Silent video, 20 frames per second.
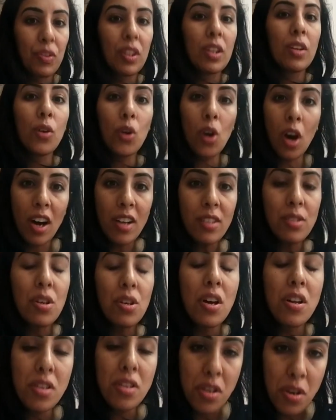God
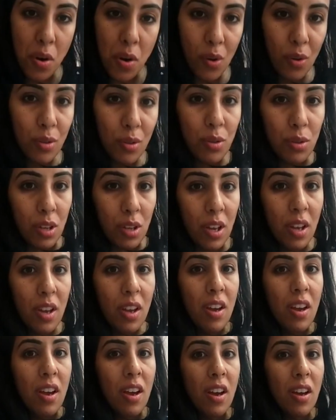knows,
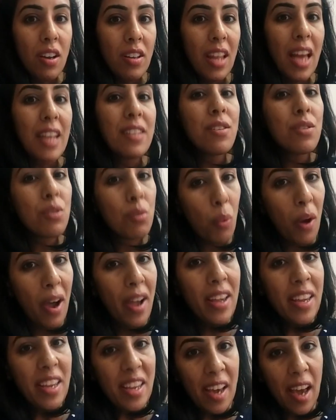that is why
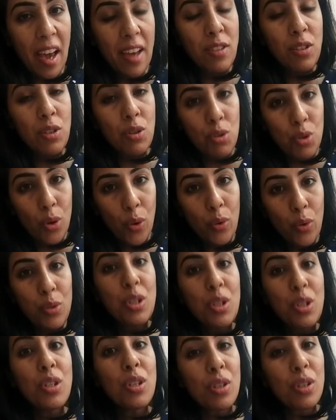he has
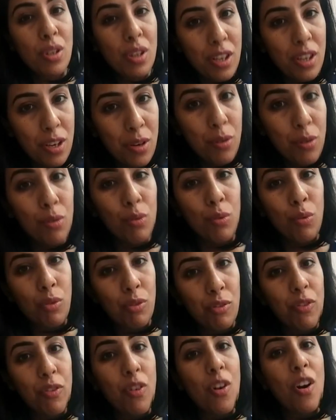chosen you
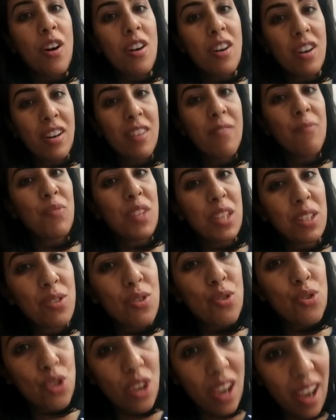for this
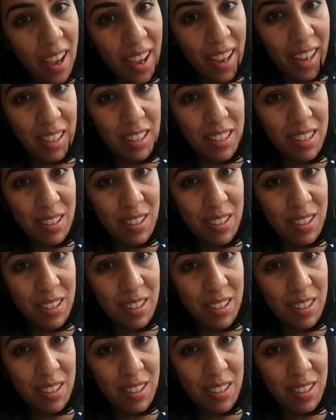child.